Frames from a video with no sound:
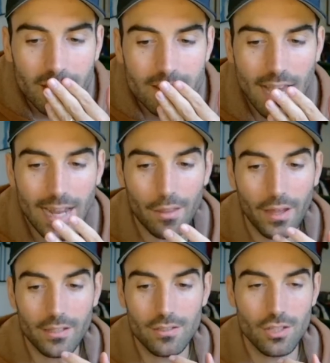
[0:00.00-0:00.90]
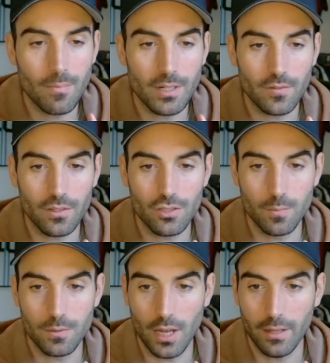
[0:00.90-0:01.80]
Taylor, thank you so much for the
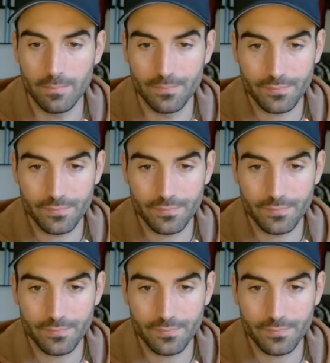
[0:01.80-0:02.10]
super chat.